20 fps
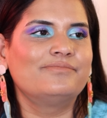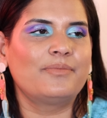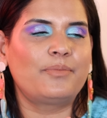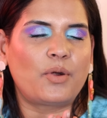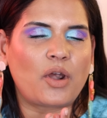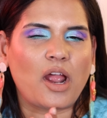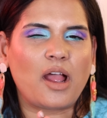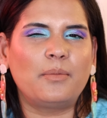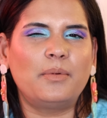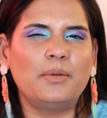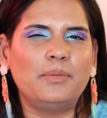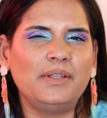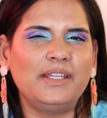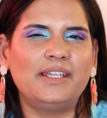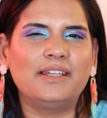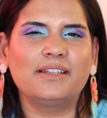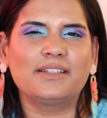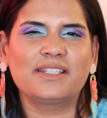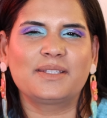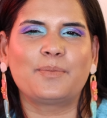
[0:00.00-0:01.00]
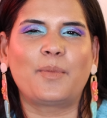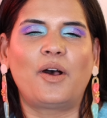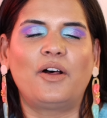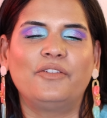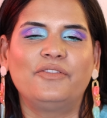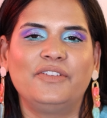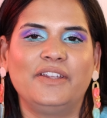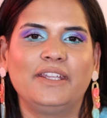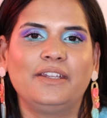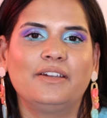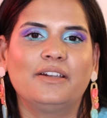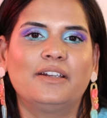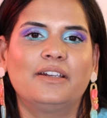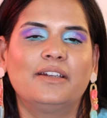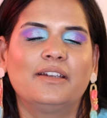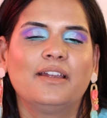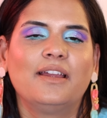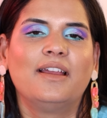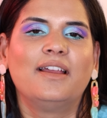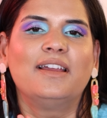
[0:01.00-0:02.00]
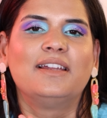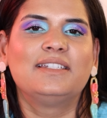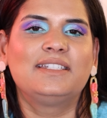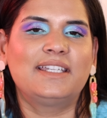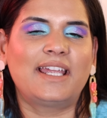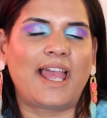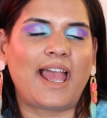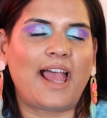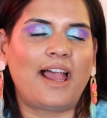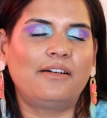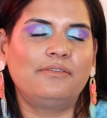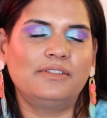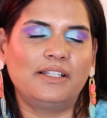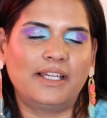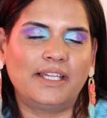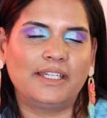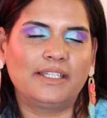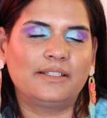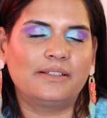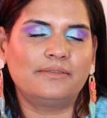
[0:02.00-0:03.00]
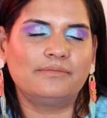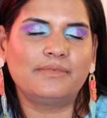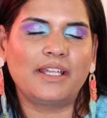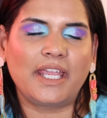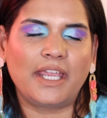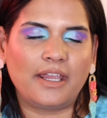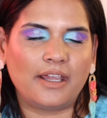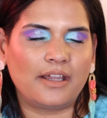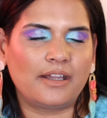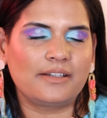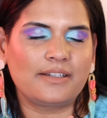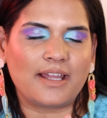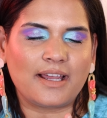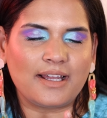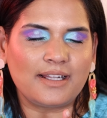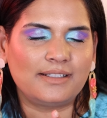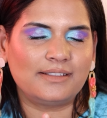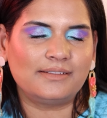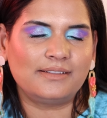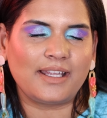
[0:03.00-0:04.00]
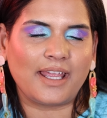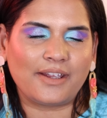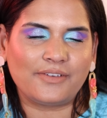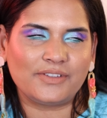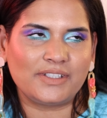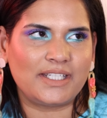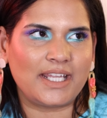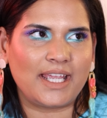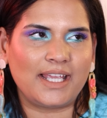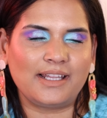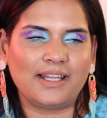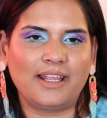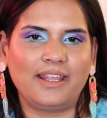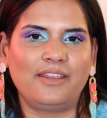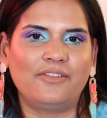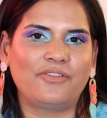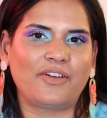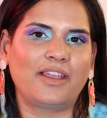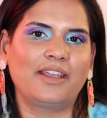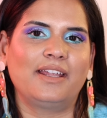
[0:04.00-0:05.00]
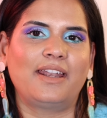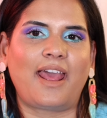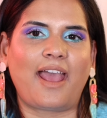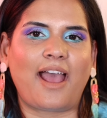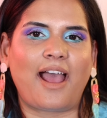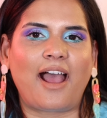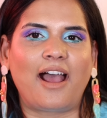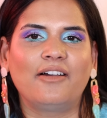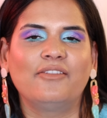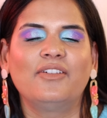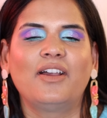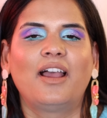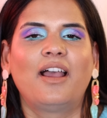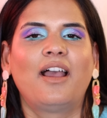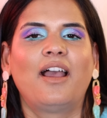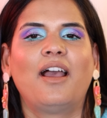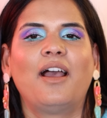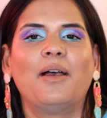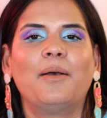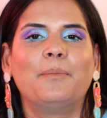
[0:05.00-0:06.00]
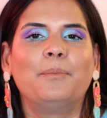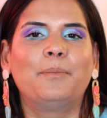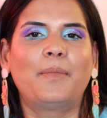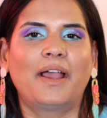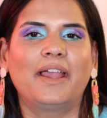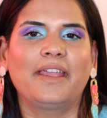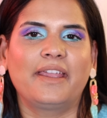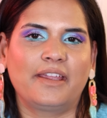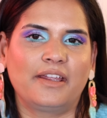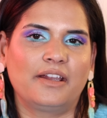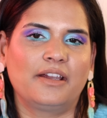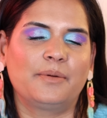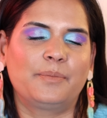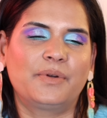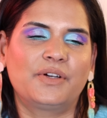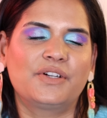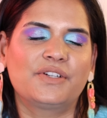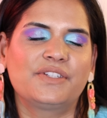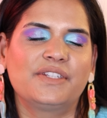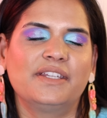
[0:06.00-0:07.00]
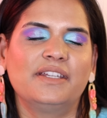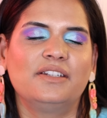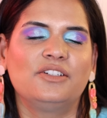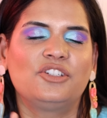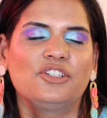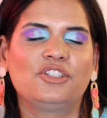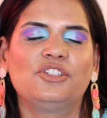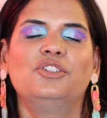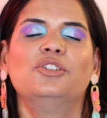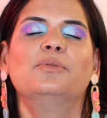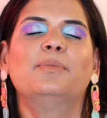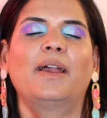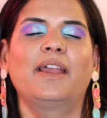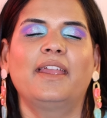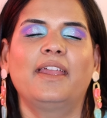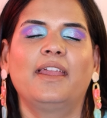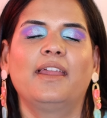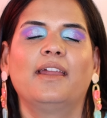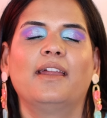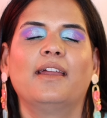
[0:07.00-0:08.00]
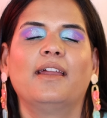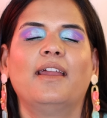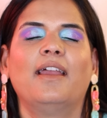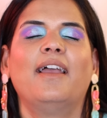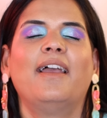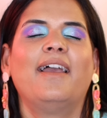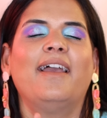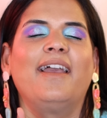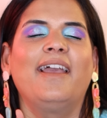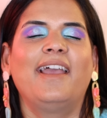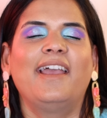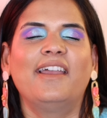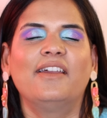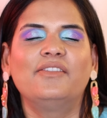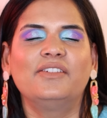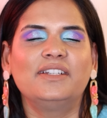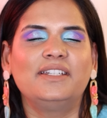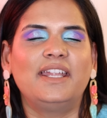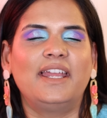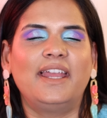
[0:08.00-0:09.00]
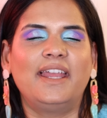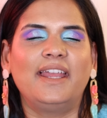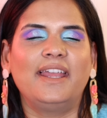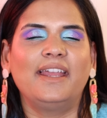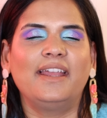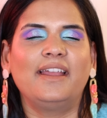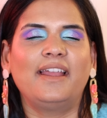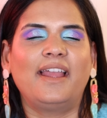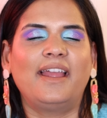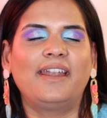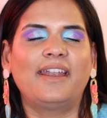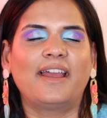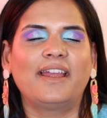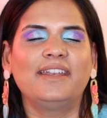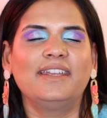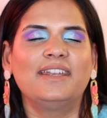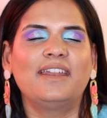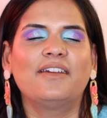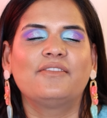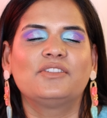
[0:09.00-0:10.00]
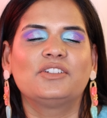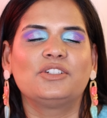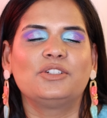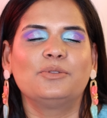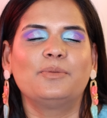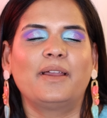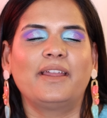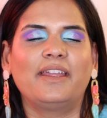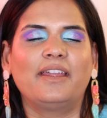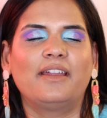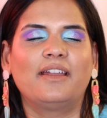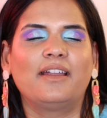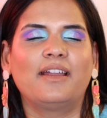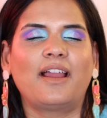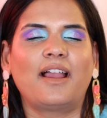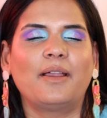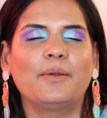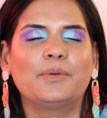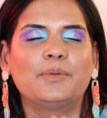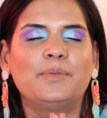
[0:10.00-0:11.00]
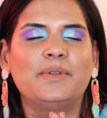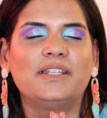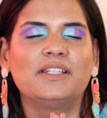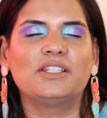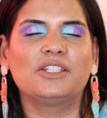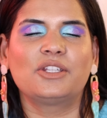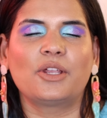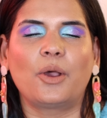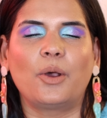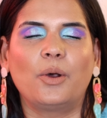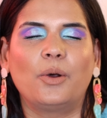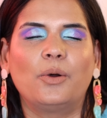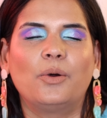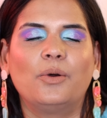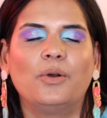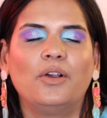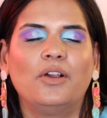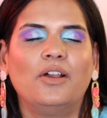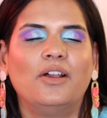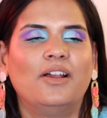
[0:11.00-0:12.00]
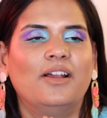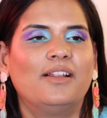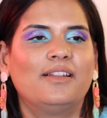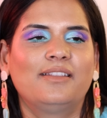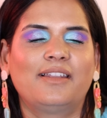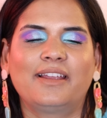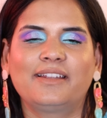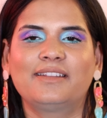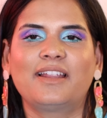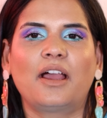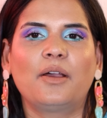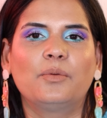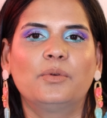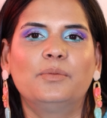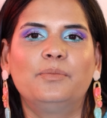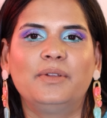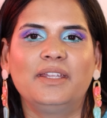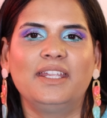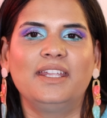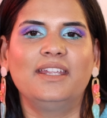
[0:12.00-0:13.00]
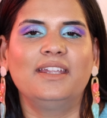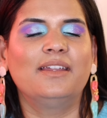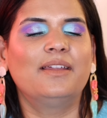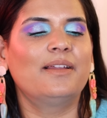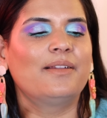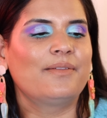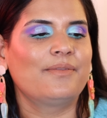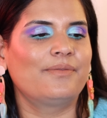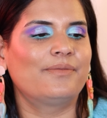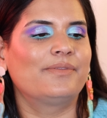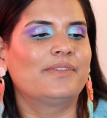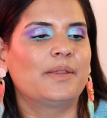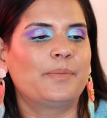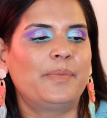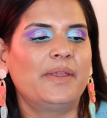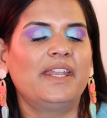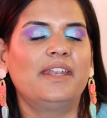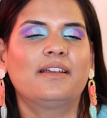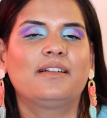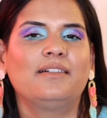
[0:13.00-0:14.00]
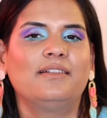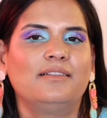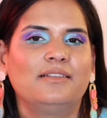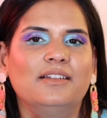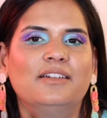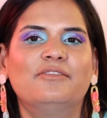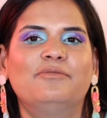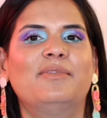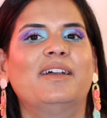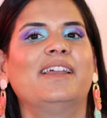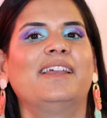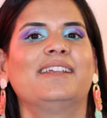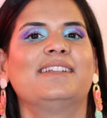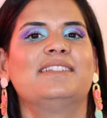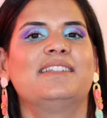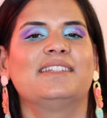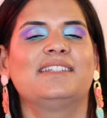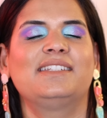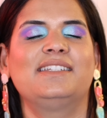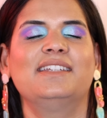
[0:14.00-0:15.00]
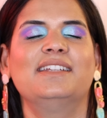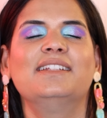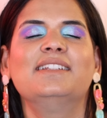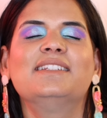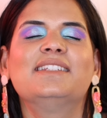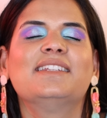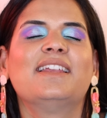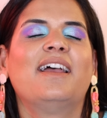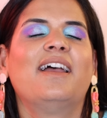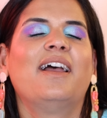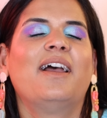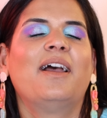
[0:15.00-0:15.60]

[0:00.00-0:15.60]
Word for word: probably a small finger to have like hair done every day. Like if I could have my hair person just do my hair every day and I didn't have to do my hair, I would be so... like that would be the pinnacle of my existence.